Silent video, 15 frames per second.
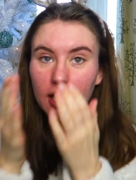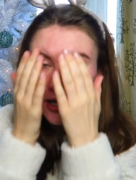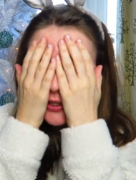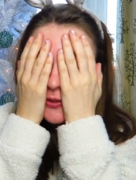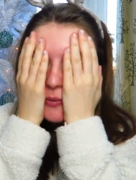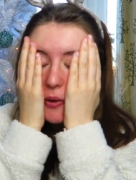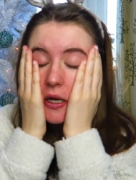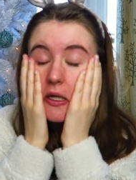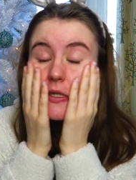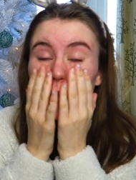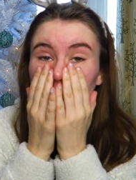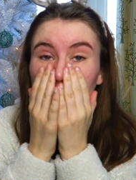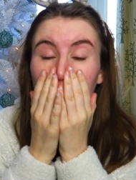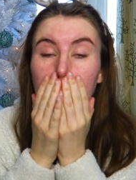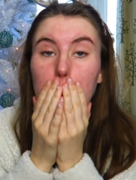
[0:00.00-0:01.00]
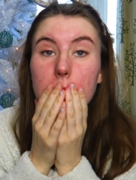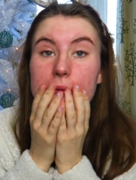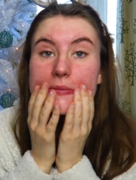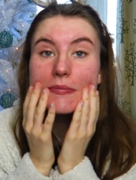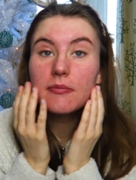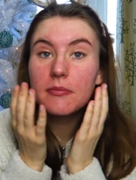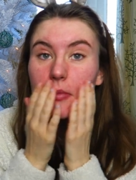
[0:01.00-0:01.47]
I swear to god,
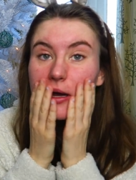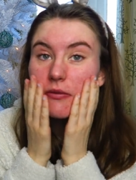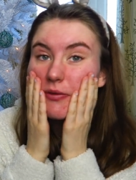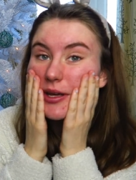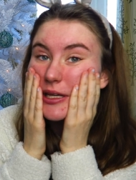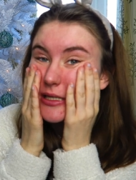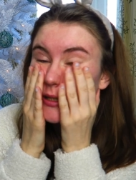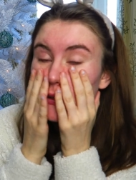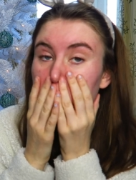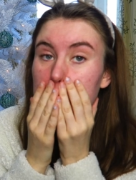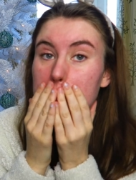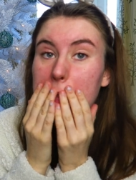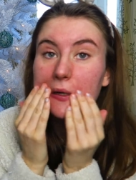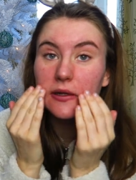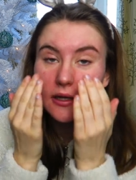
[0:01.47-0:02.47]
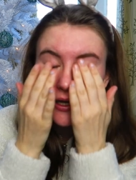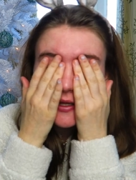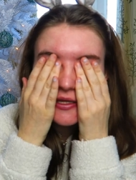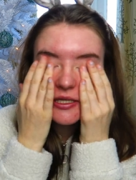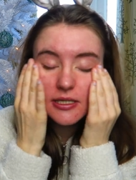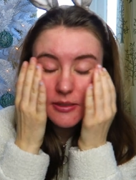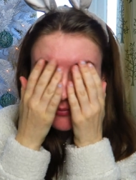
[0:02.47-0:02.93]
my face is not
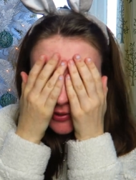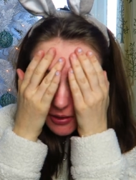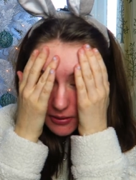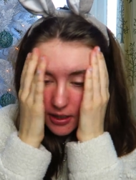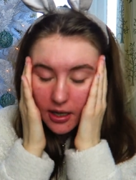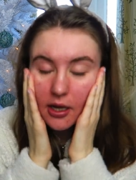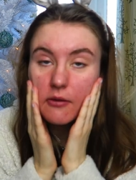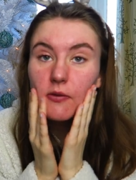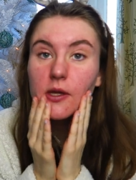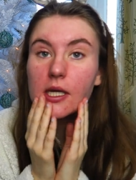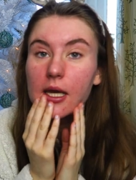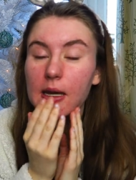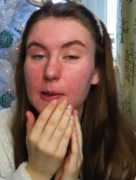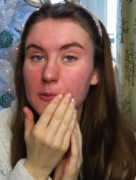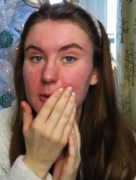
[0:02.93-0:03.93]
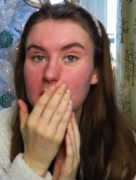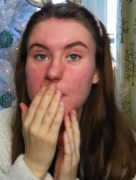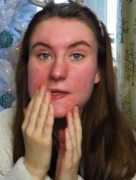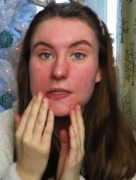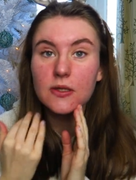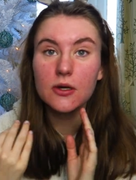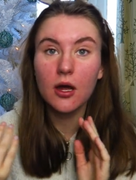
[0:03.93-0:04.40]
like this in real life. The camera,
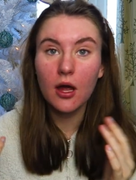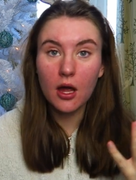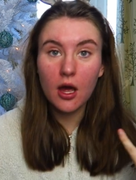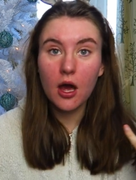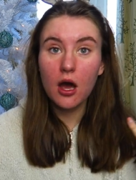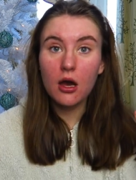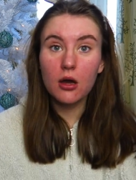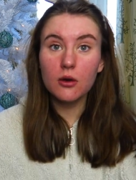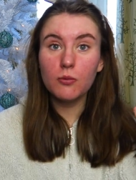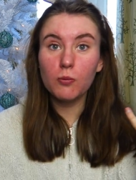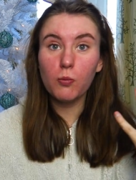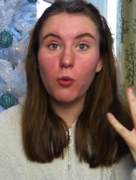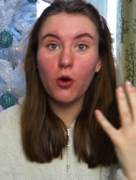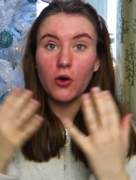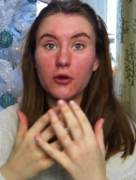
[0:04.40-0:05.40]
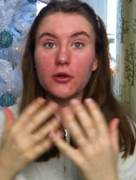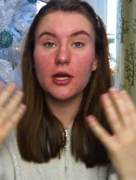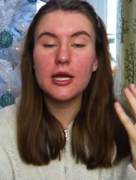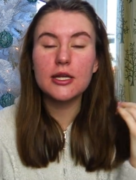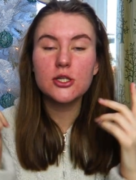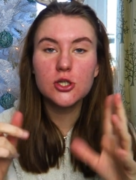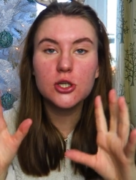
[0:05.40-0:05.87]
it look, what,
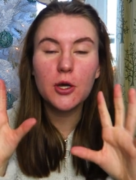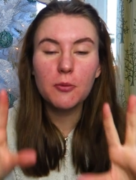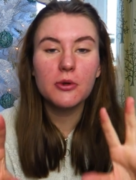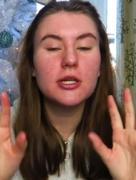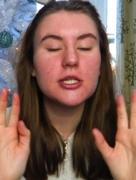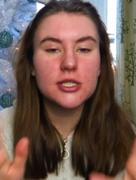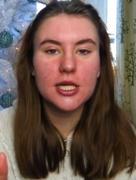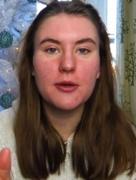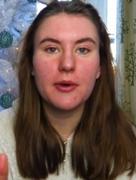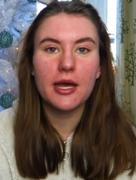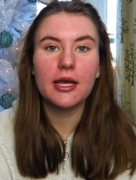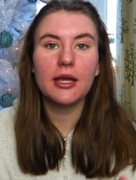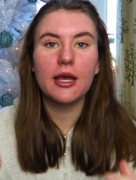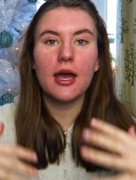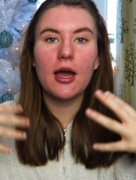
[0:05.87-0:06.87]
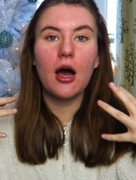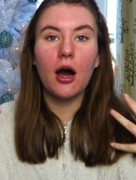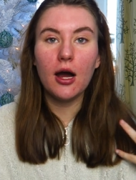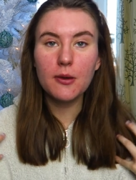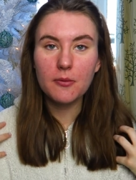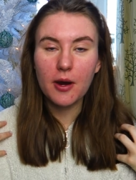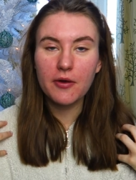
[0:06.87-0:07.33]
it, do you know what it's doing?
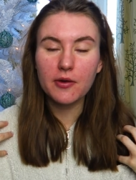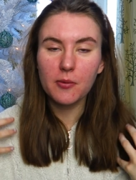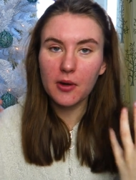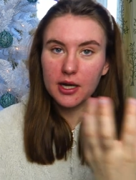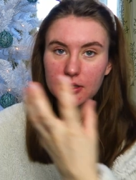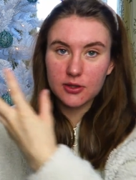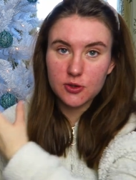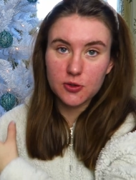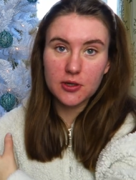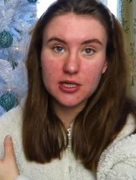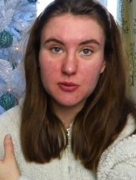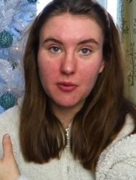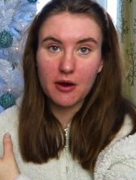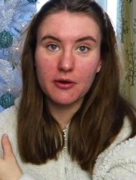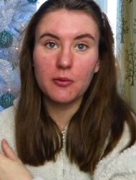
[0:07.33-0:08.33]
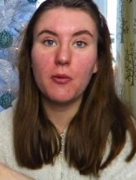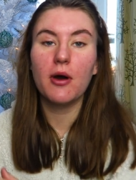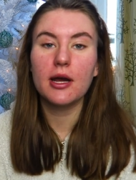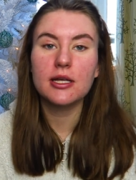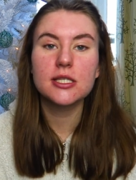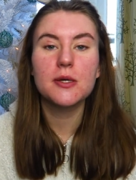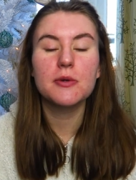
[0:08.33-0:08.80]
I'm wearing white, the tree's wearing
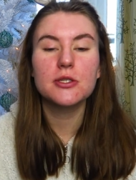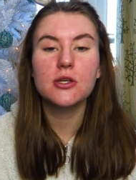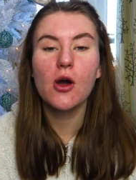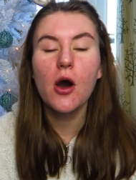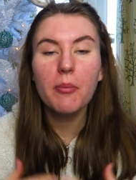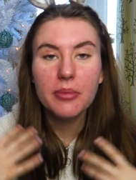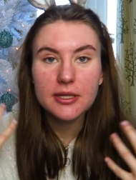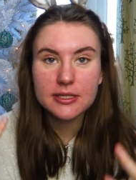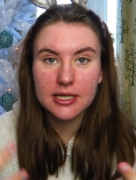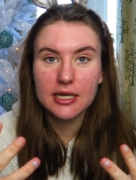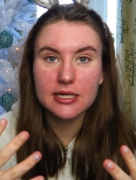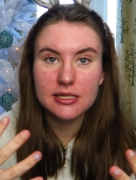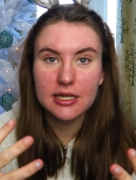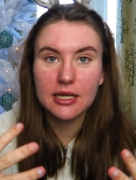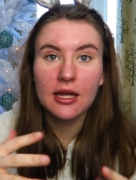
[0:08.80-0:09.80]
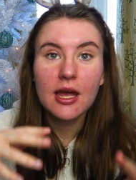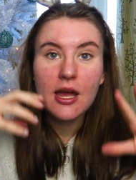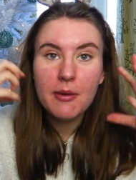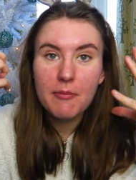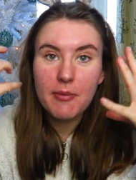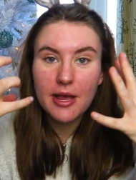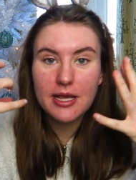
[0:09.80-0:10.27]
white, so it's compensating,
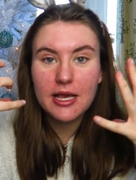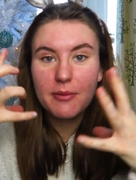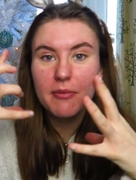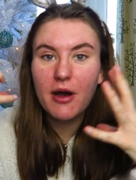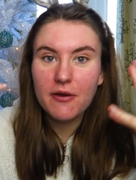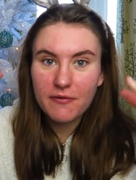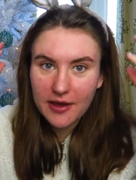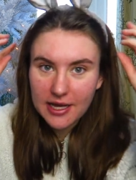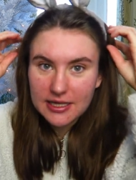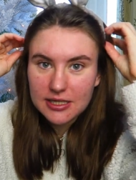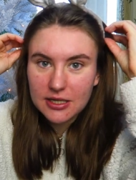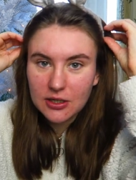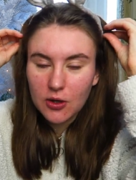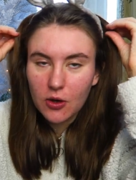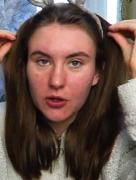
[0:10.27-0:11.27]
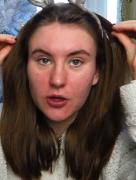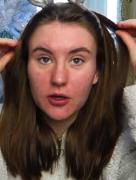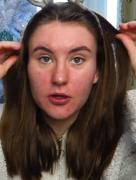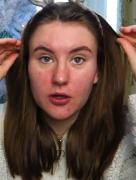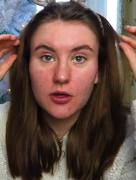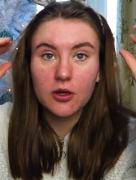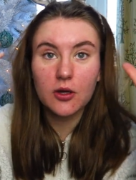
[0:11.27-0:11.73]
making my face look
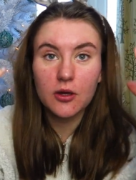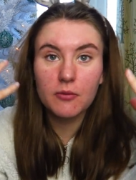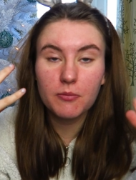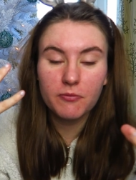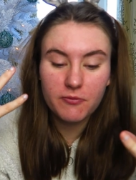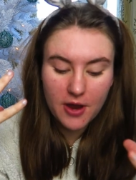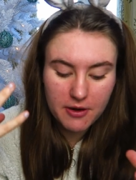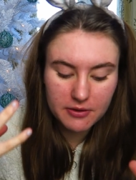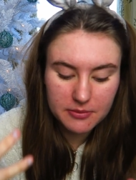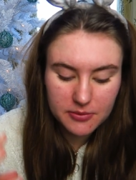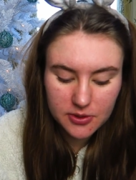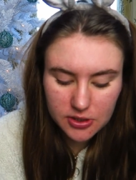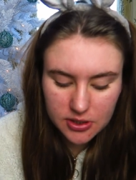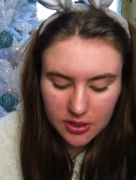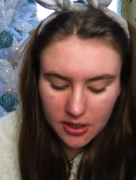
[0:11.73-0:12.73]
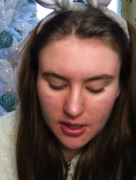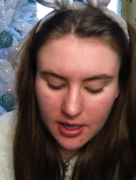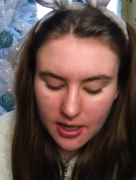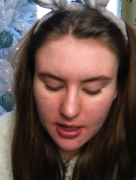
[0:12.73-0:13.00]
very much